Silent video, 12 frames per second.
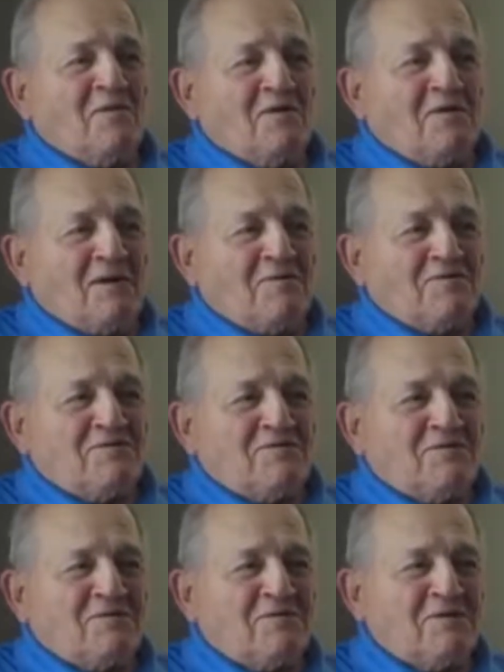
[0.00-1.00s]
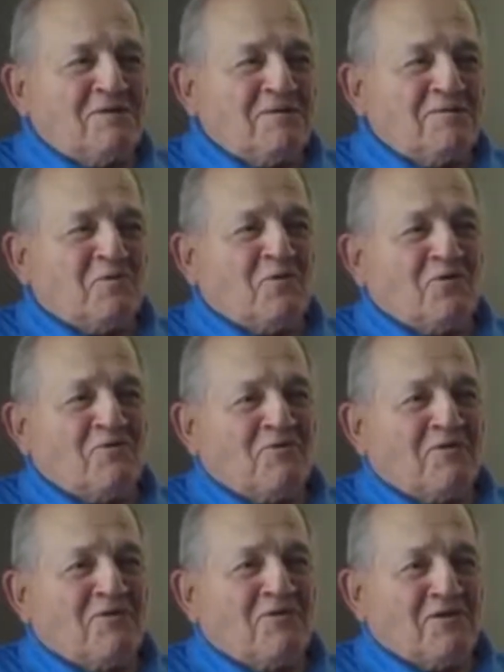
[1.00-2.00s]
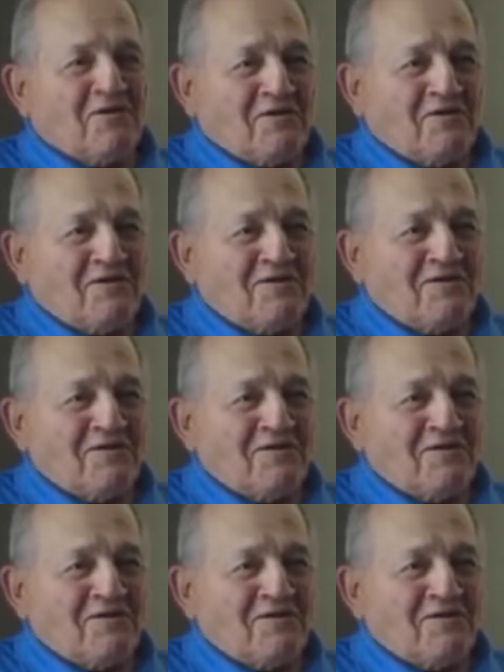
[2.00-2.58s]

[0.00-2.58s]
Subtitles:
Well, I was born very young.